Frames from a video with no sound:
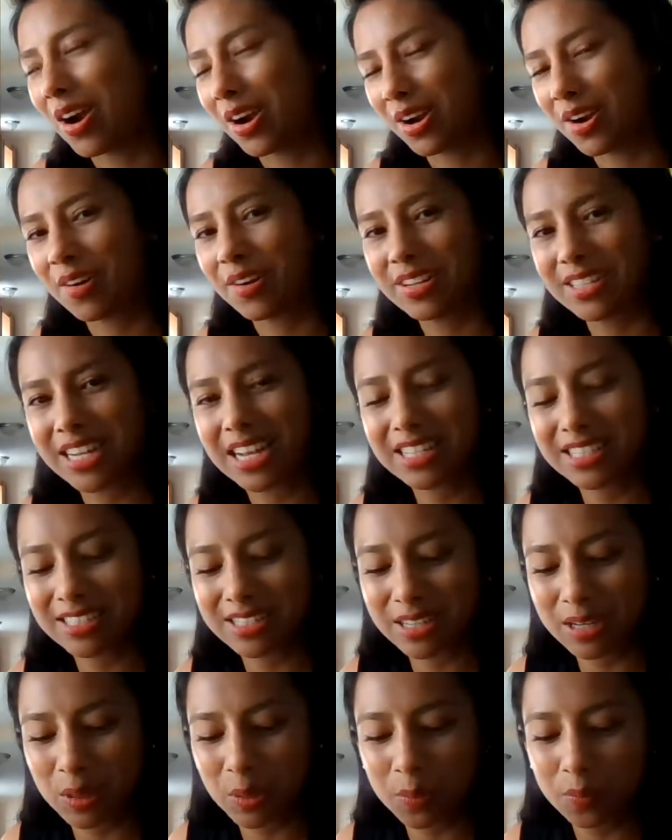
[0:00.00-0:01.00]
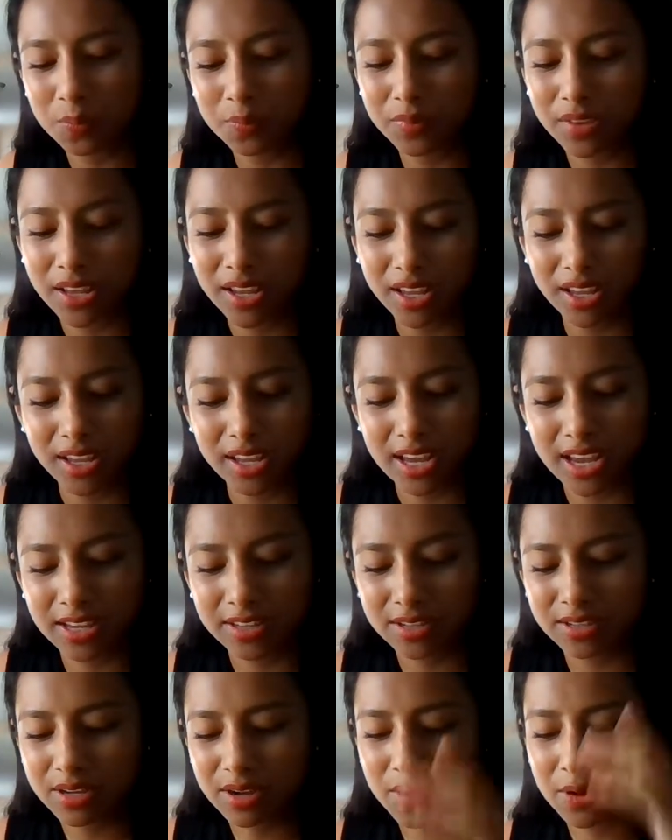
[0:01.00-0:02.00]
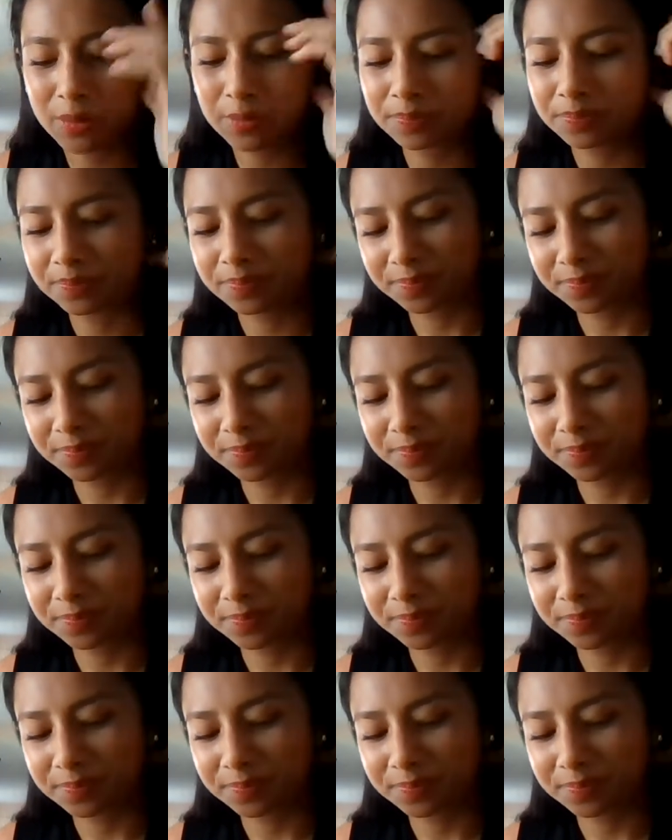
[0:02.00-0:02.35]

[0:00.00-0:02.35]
current test to. And so